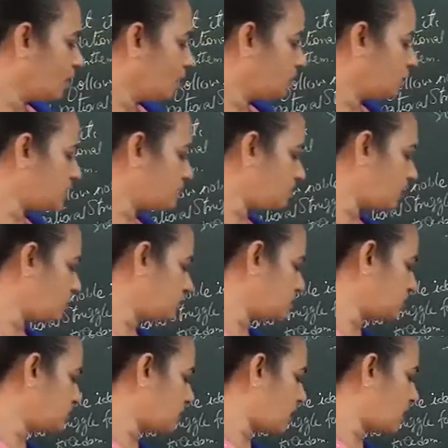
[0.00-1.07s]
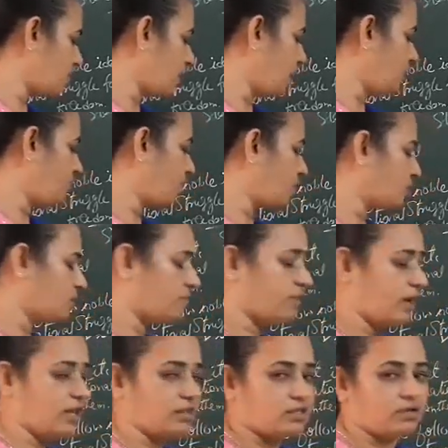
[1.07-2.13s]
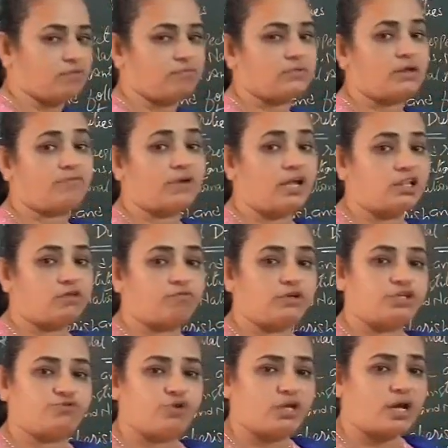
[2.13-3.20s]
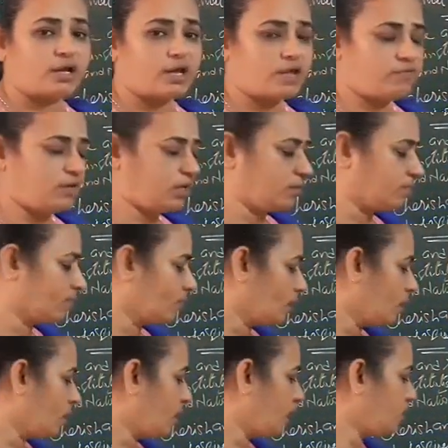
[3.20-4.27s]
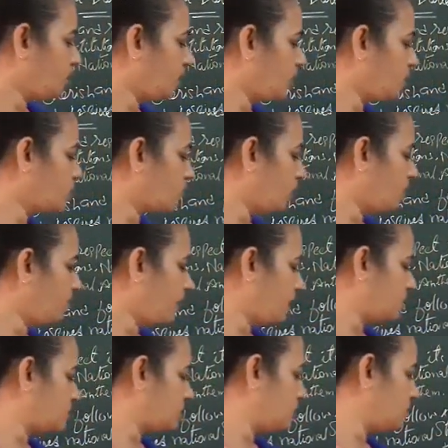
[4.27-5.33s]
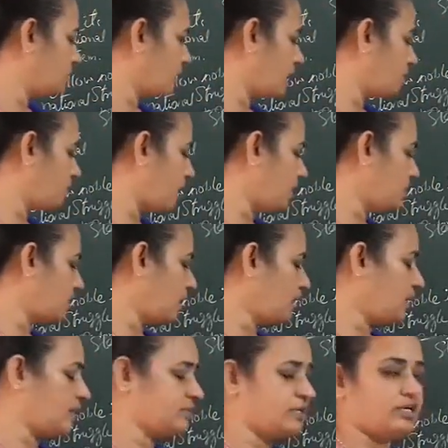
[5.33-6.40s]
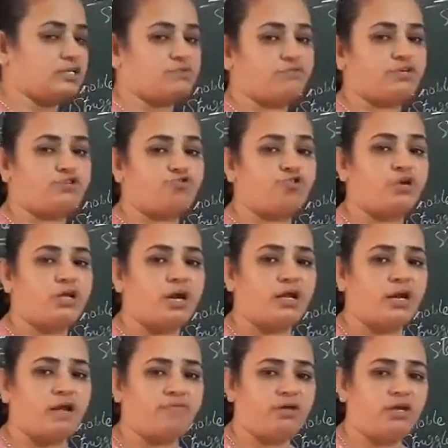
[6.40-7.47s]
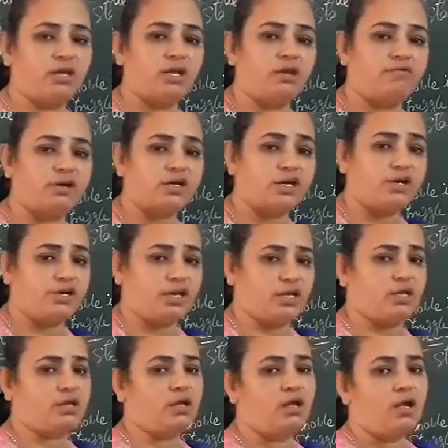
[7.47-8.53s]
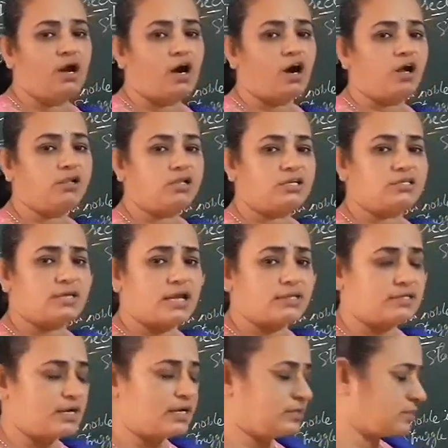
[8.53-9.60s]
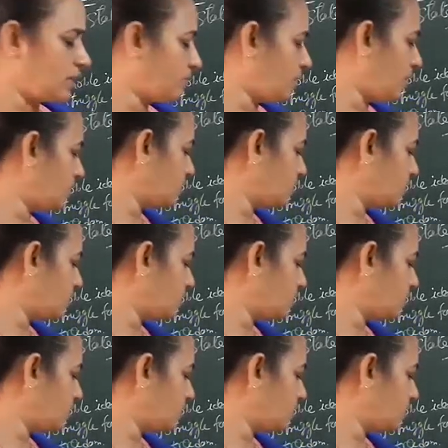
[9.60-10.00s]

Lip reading: These policies are meant for the wealth which we are having, and the equal pays, the wealth and assets which we are having in our country. All these assets and wealth